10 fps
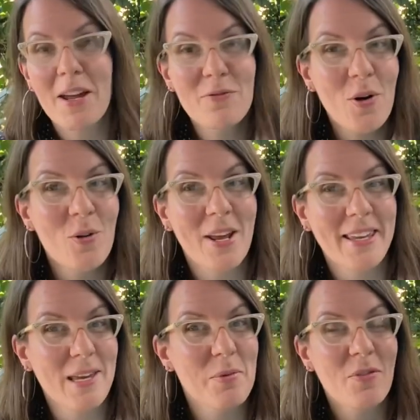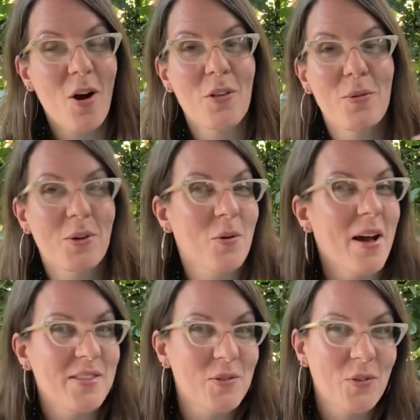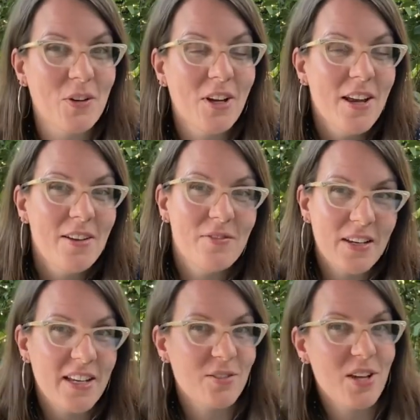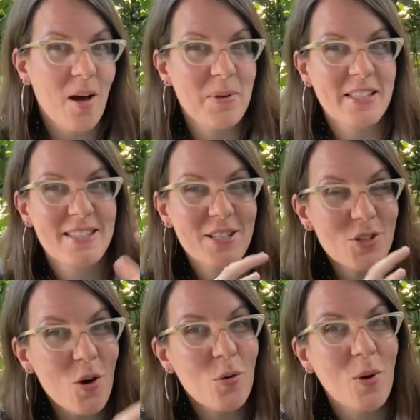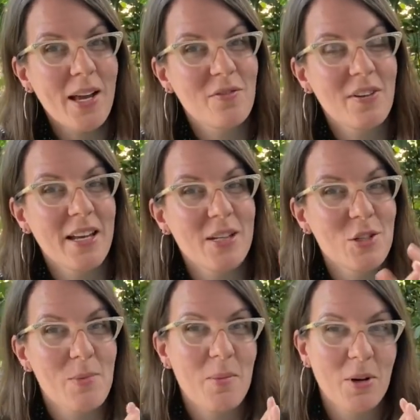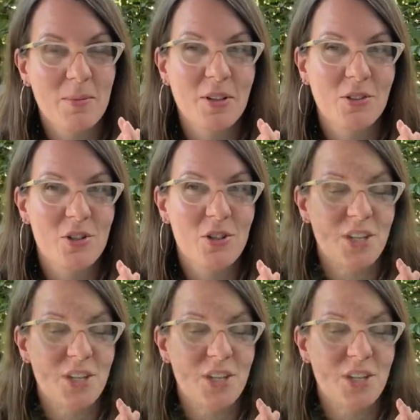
my phone I keep of all the requests for video topics that don't quite fit into my permaculture